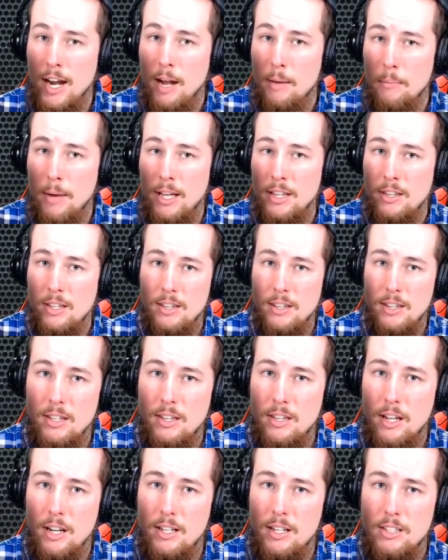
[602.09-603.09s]
I might think
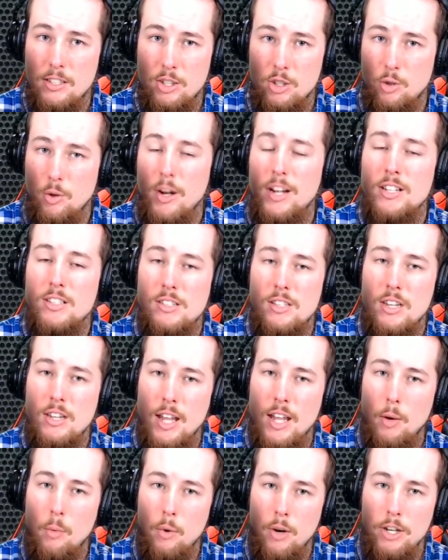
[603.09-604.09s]
it's strange that
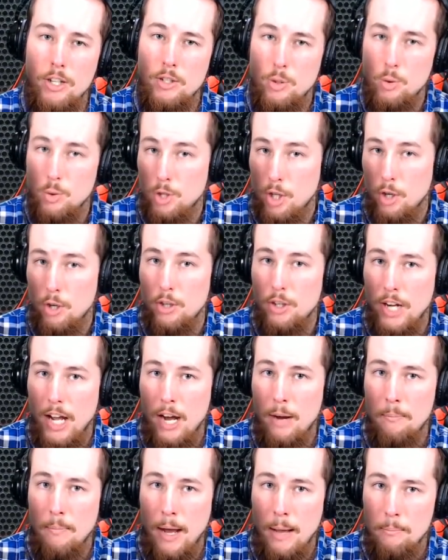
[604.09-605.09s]
they wanted to turn
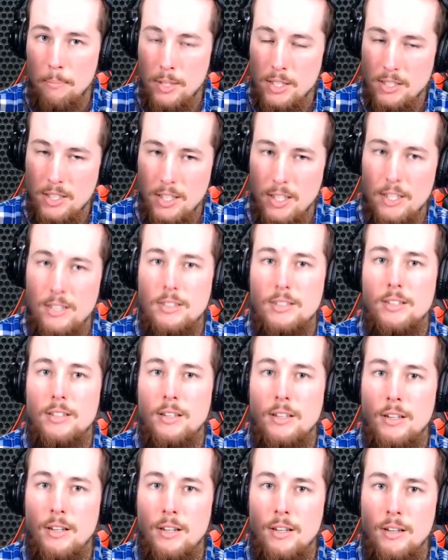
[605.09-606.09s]
down my business.
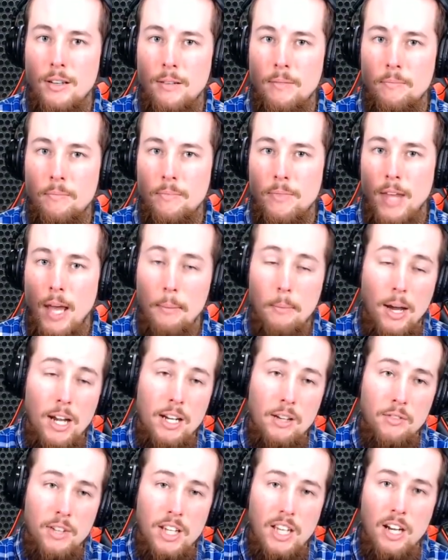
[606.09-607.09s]
I might
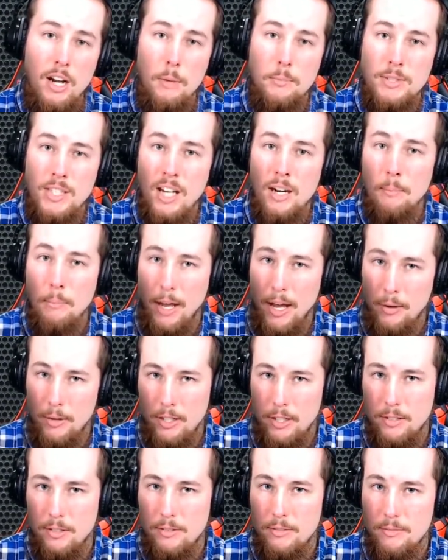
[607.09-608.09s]
even get upset about it.